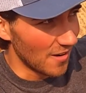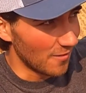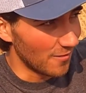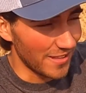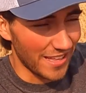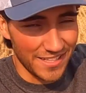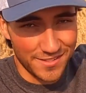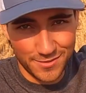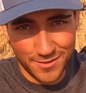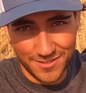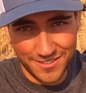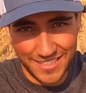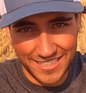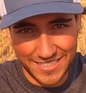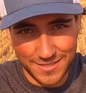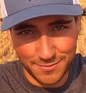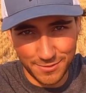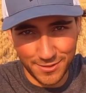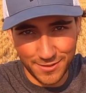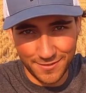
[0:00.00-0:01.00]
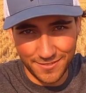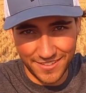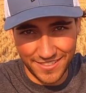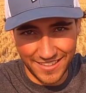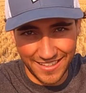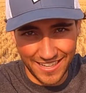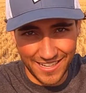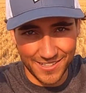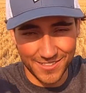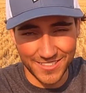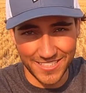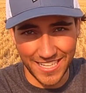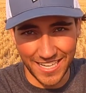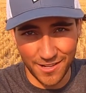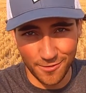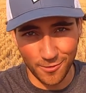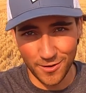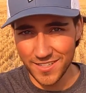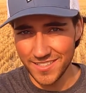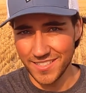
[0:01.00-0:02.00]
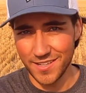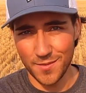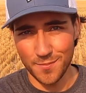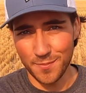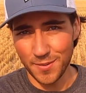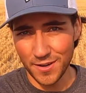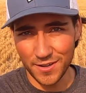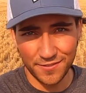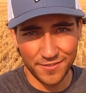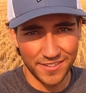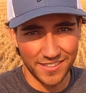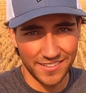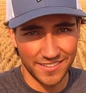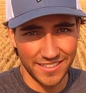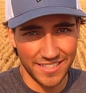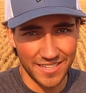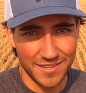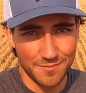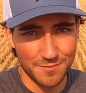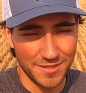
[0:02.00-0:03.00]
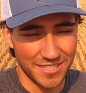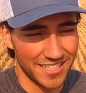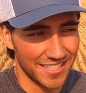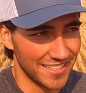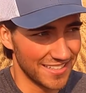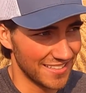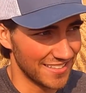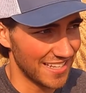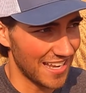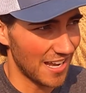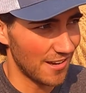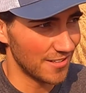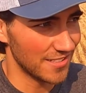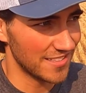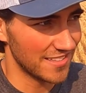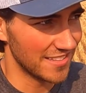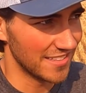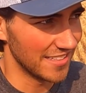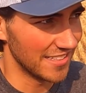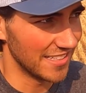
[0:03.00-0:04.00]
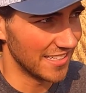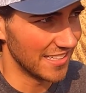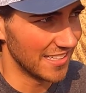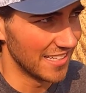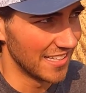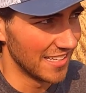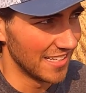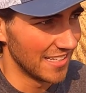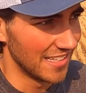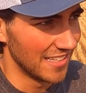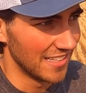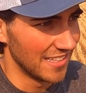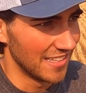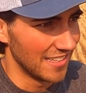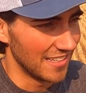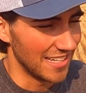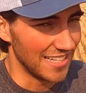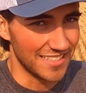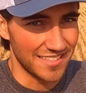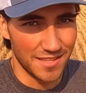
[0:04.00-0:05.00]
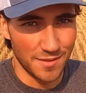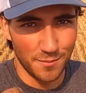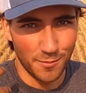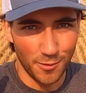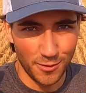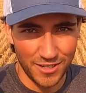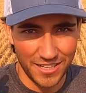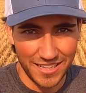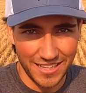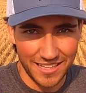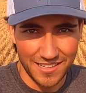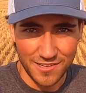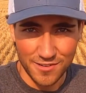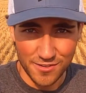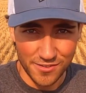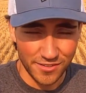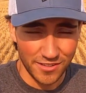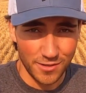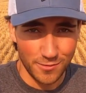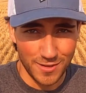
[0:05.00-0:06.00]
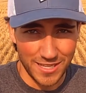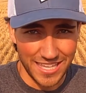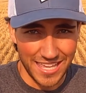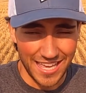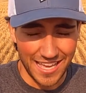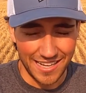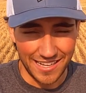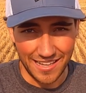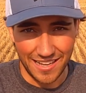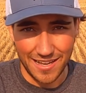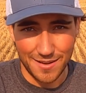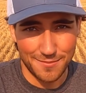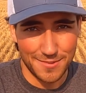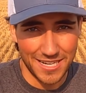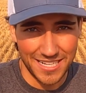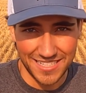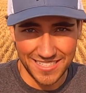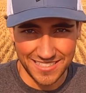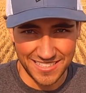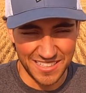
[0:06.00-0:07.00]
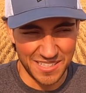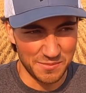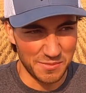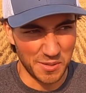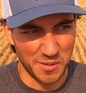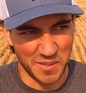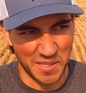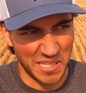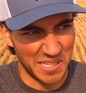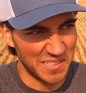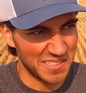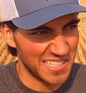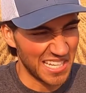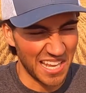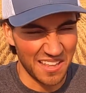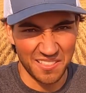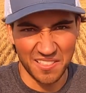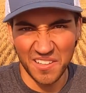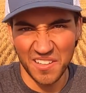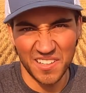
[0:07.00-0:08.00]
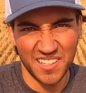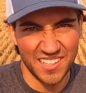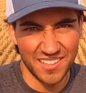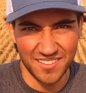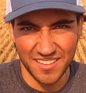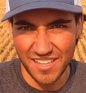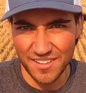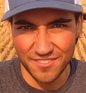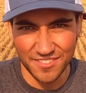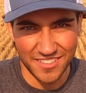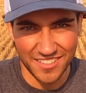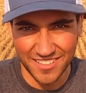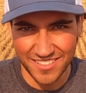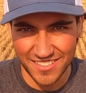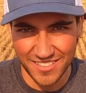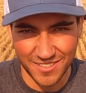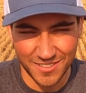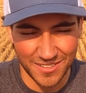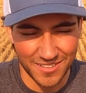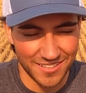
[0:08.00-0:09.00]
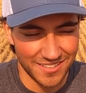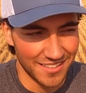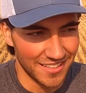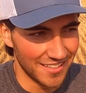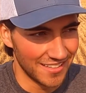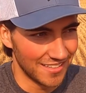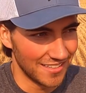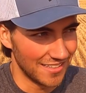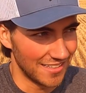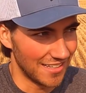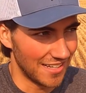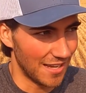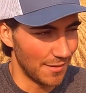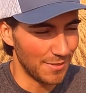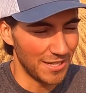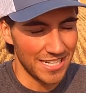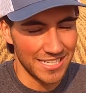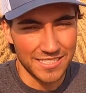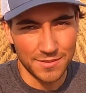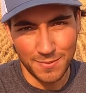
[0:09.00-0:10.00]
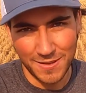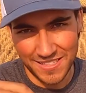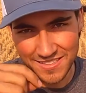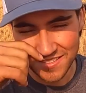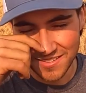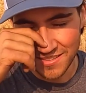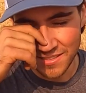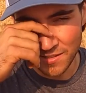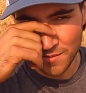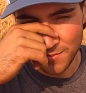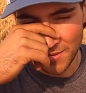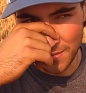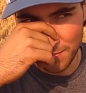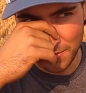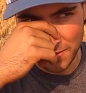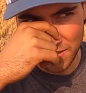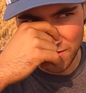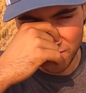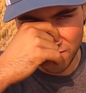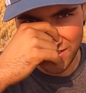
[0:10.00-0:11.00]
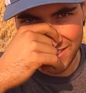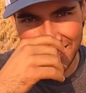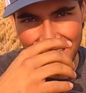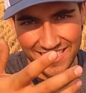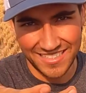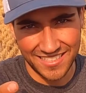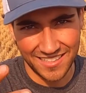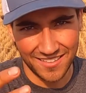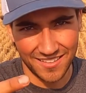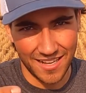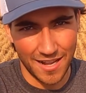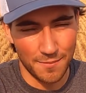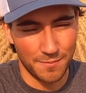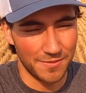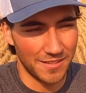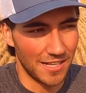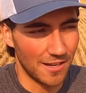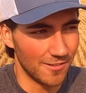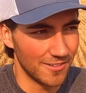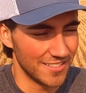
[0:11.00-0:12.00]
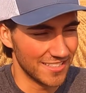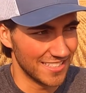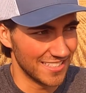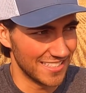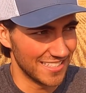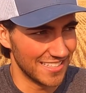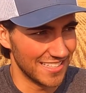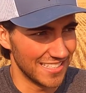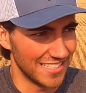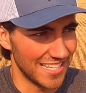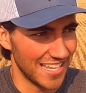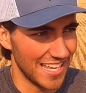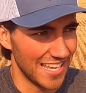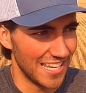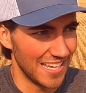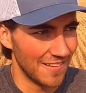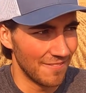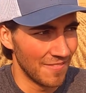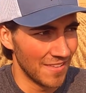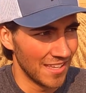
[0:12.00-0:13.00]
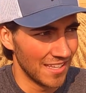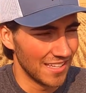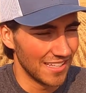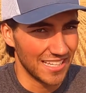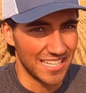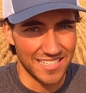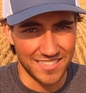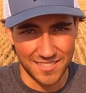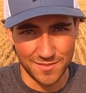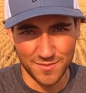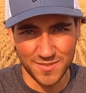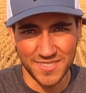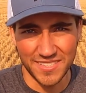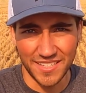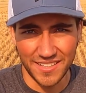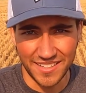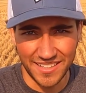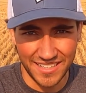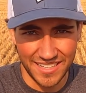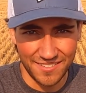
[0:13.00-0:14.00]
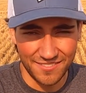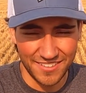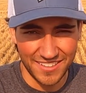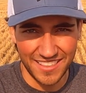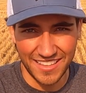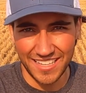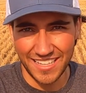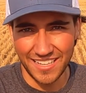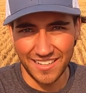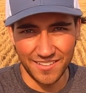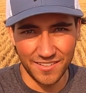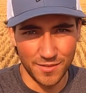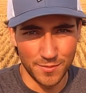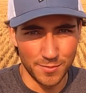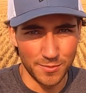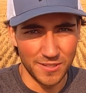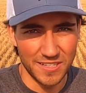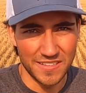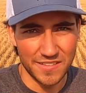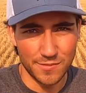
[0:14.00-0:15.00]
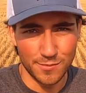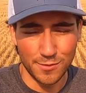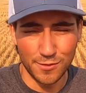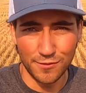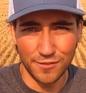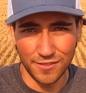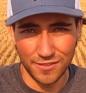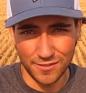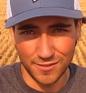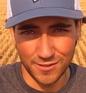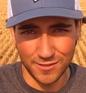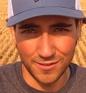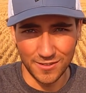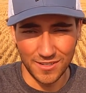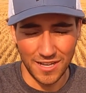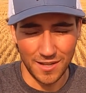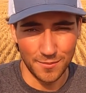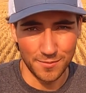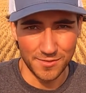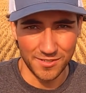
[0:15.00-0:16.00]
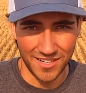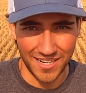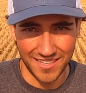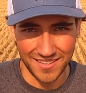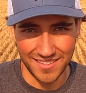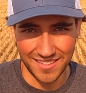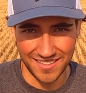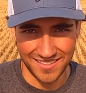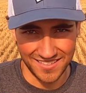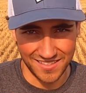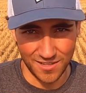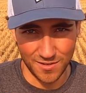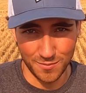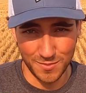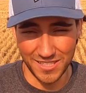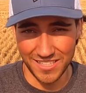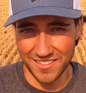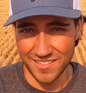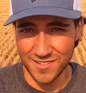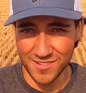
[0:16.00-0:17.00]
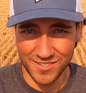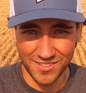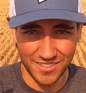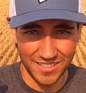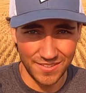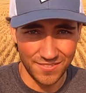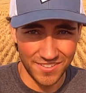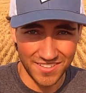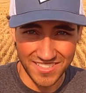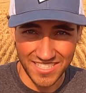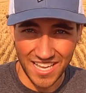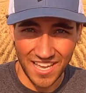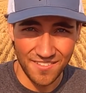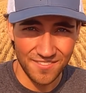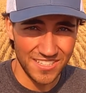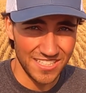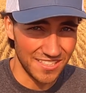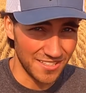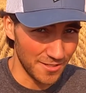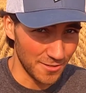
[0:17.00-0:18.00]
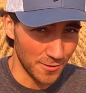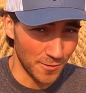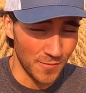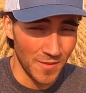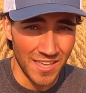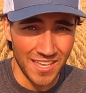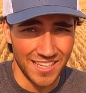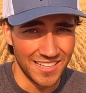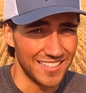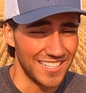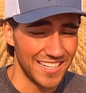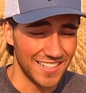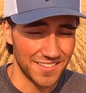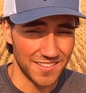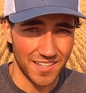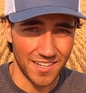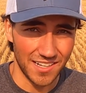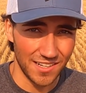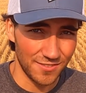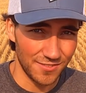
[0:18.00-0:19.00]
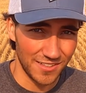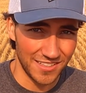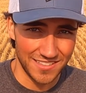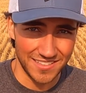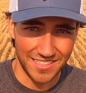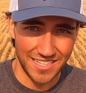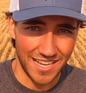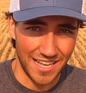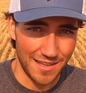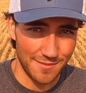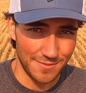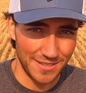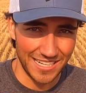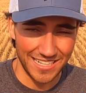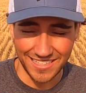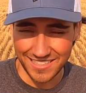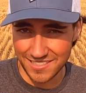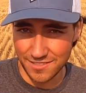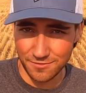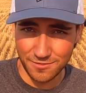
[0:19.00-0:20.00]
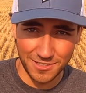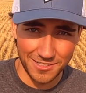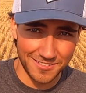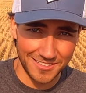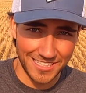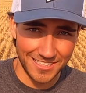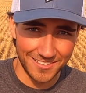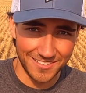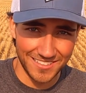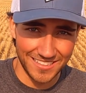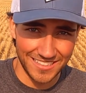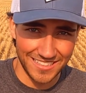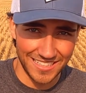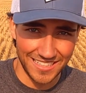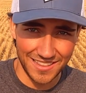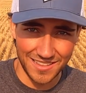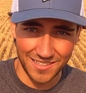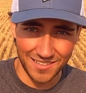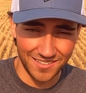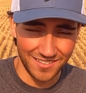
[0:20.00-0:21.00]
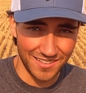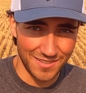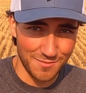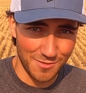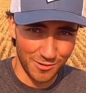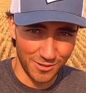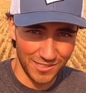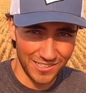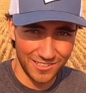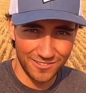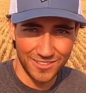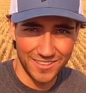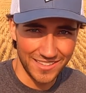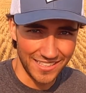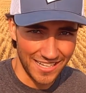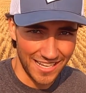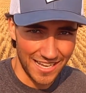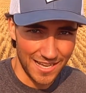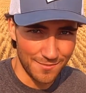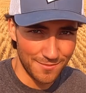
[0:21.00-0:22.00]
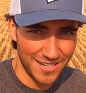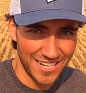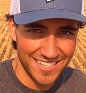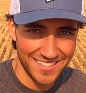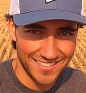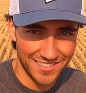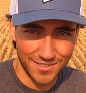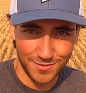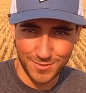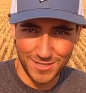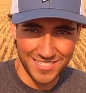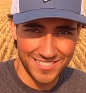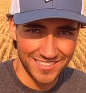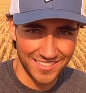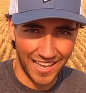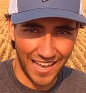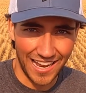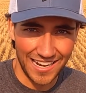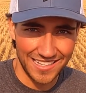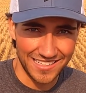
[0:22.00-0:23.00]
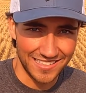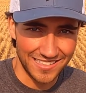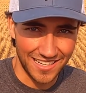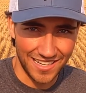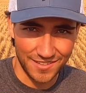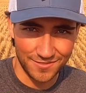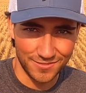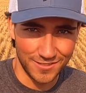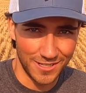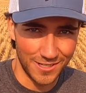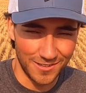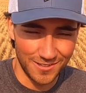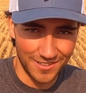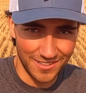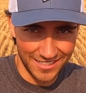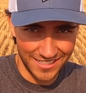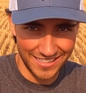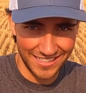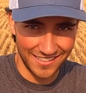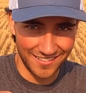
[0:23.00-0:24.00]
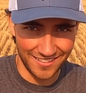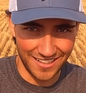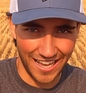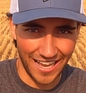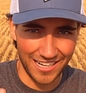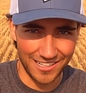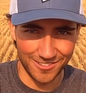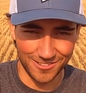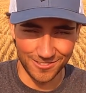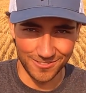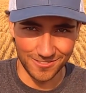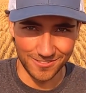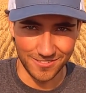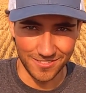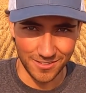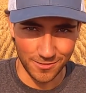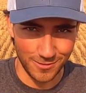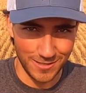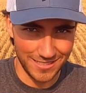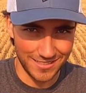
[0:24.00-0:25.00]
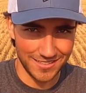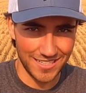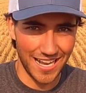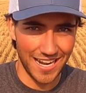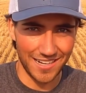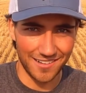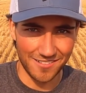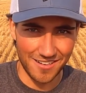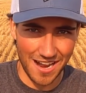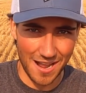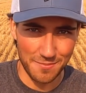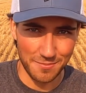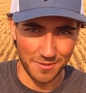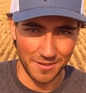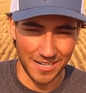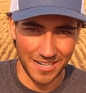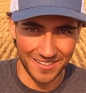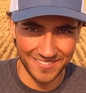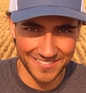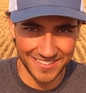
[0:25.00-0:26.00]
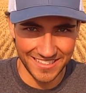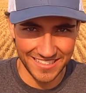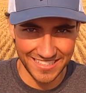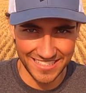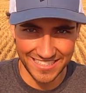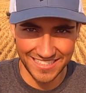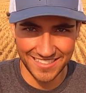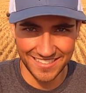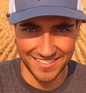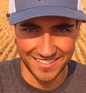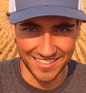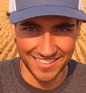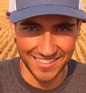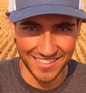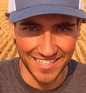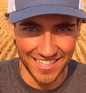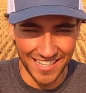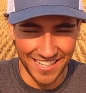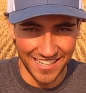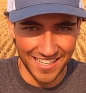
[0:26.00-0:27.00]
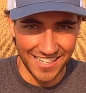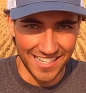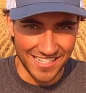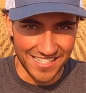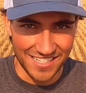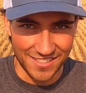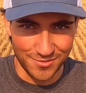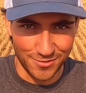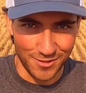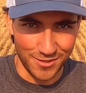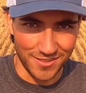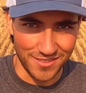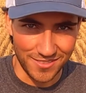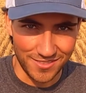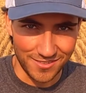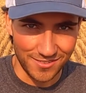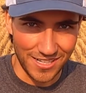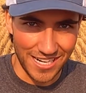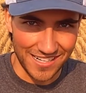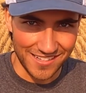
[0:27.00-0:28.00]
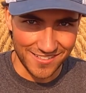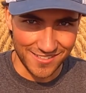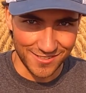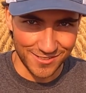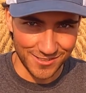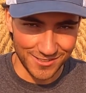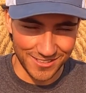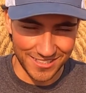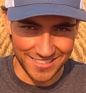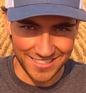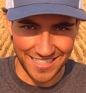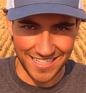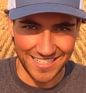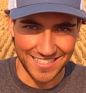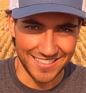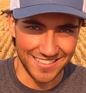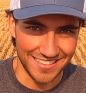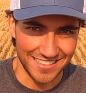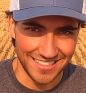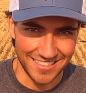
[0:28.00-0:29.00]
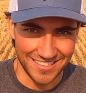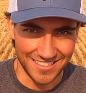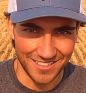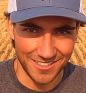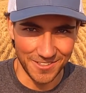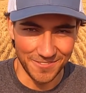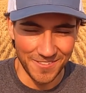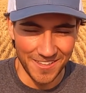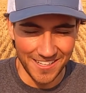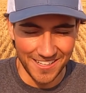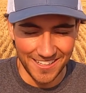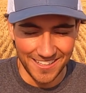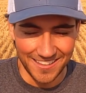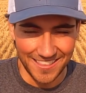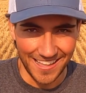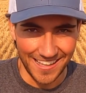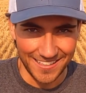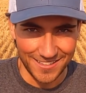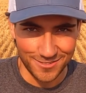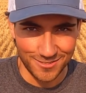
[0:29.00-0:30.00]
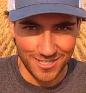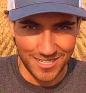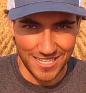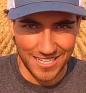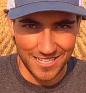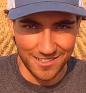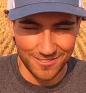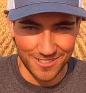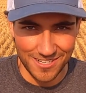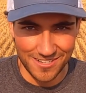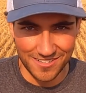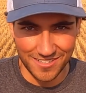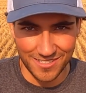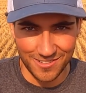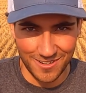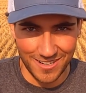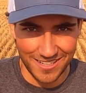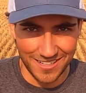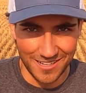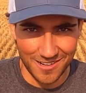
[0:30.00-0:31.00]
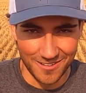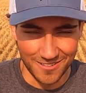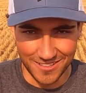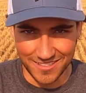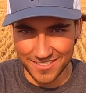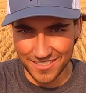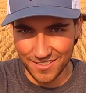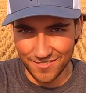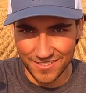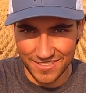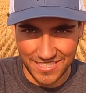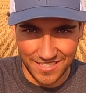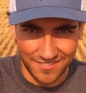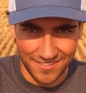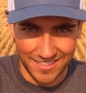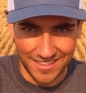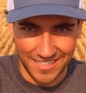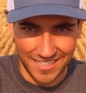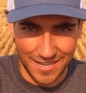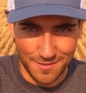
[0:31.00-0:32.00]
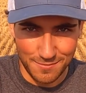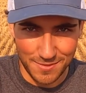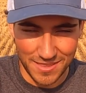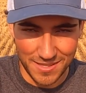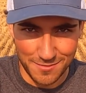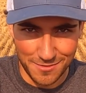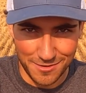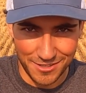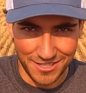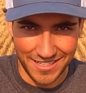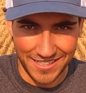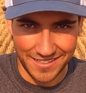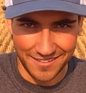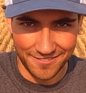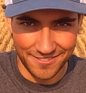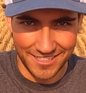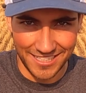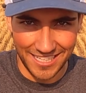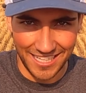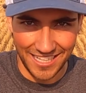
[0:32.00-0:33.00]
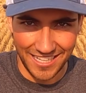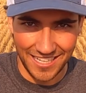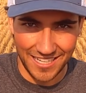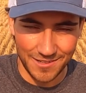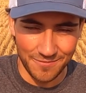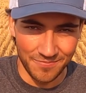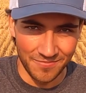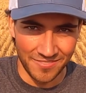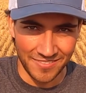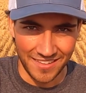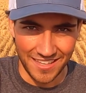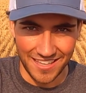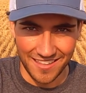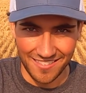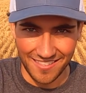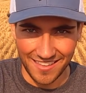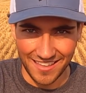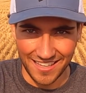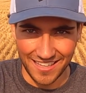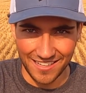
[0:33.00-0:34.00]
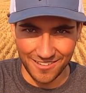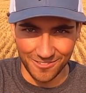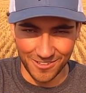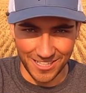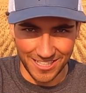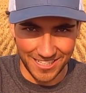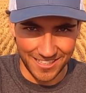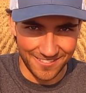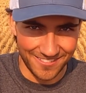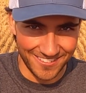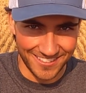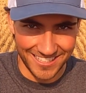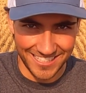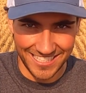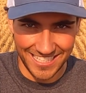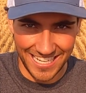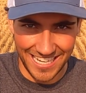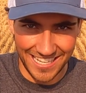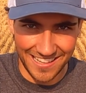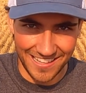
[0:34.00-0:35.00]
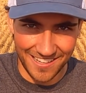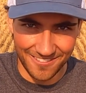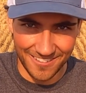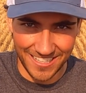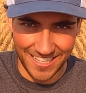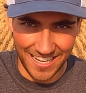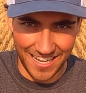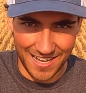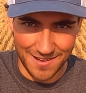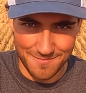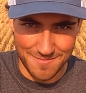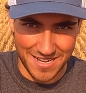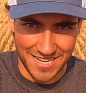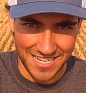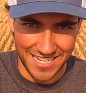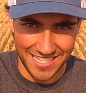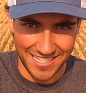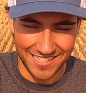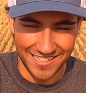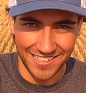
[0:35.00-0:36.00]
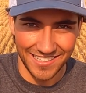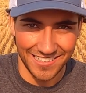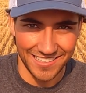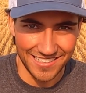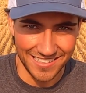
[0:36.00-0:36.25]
that's why we like to blow everything out, and it works out perfectly because now it's the morning, and usually we can't combine until about like 10:30, 11 or so. I mean, it depends a little bit, but usually not till a couple hours into the day. Get some sun on everything, get a little breeze moving through, help dry things out, because usually if there's a heavy dew, it takes longer for us to combine. Because if we go out in the early morning with the combines, it'll be just kind of tough going. The wheat will kind of wrap around things and just won't thresh through as nicely. So that's why we usually go service everything up in the morning every day, and then we're good for the day, and then we combine